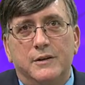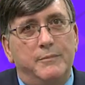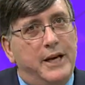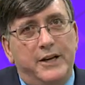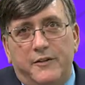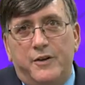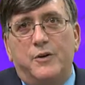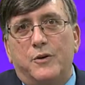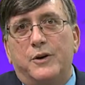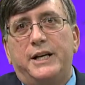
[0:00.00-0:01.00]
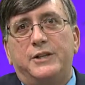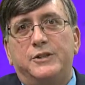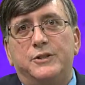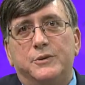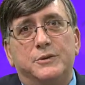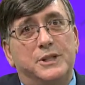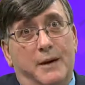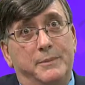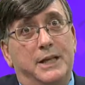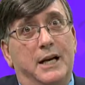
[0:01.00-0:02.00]
Many of you already do
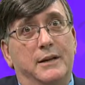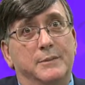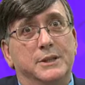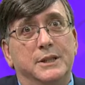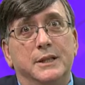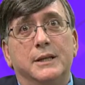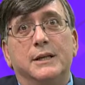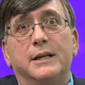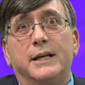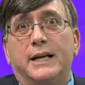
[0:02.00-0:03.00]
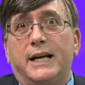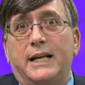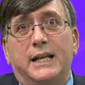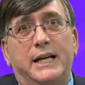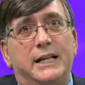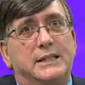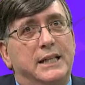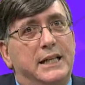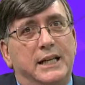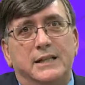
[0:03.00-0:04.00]
sometimes. It can lead
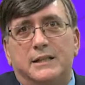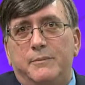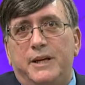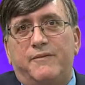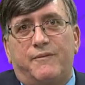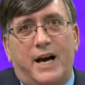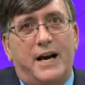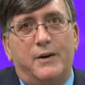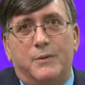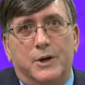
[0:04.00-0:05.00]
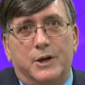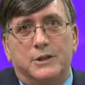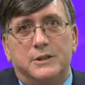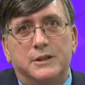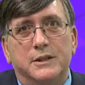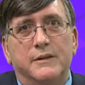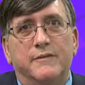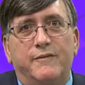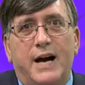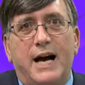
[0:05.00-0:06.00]
to intimate fireworks.
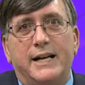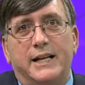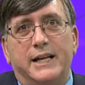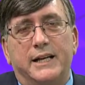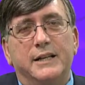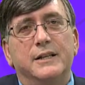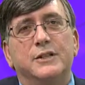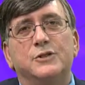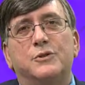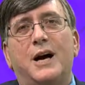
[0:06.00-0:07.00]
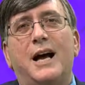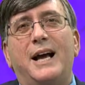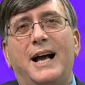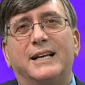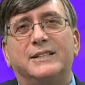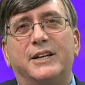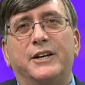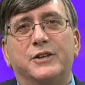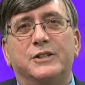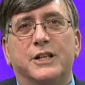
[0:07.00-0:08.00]
Finally, try asking
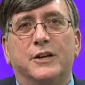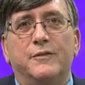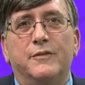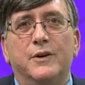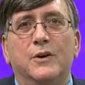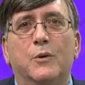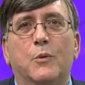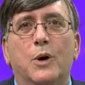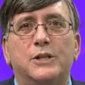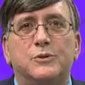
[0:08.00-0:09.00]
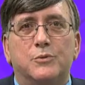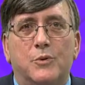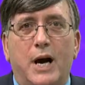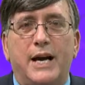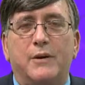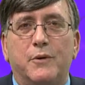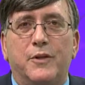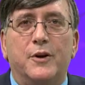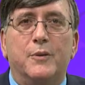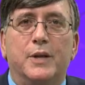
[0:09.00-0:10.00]
yourself, what's right with
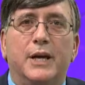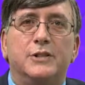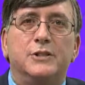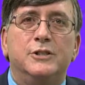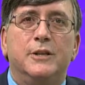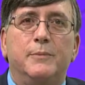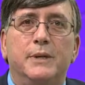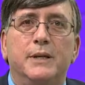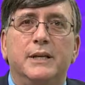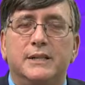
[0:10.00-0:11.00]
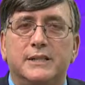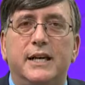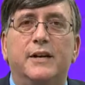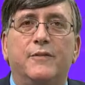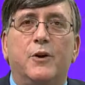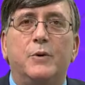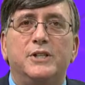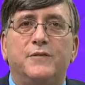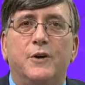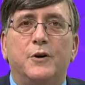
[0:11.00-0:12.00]
your relationship instead of
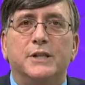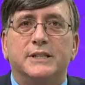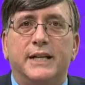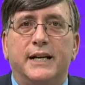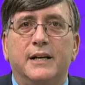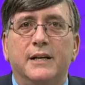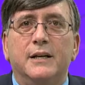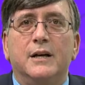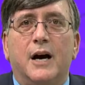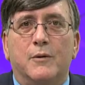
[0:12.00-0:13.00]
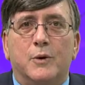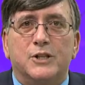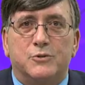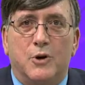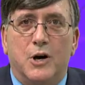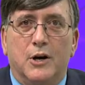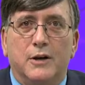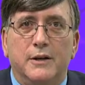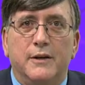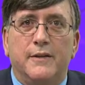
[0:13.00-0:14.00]
always focusing on what's wrong.
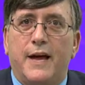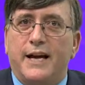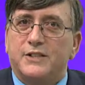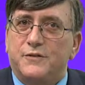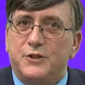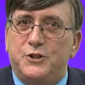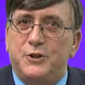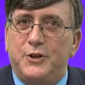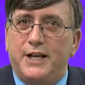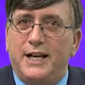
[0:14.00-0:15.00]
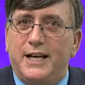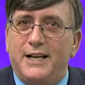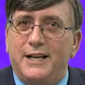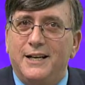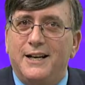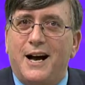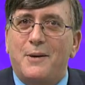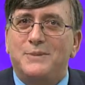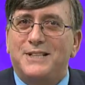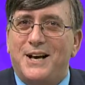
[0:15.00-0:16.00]
Thanks for tuning in.
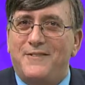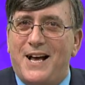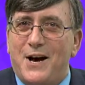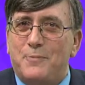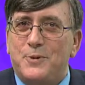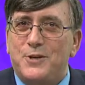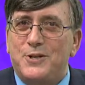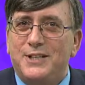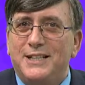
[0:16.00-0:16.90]
I'm Zev Halpern.